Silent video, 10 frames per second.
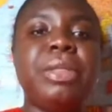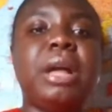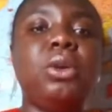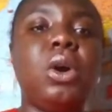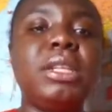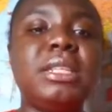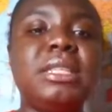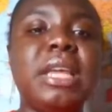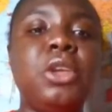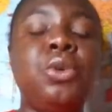And God is
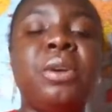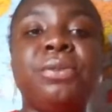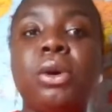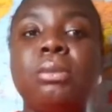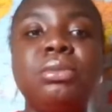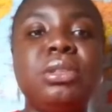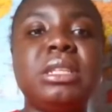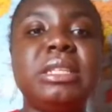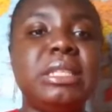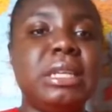saying, you have come to
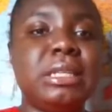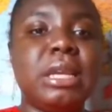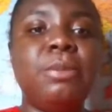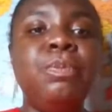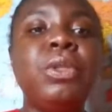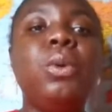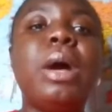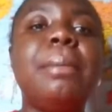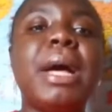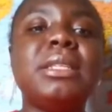the season
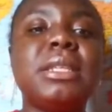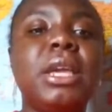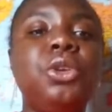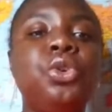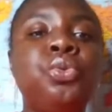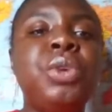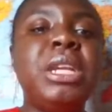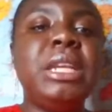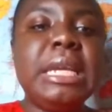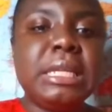where I'm asking you,
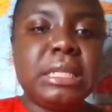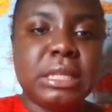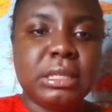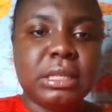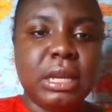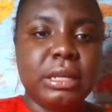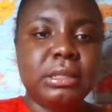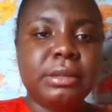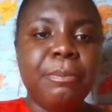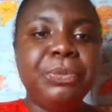release these things.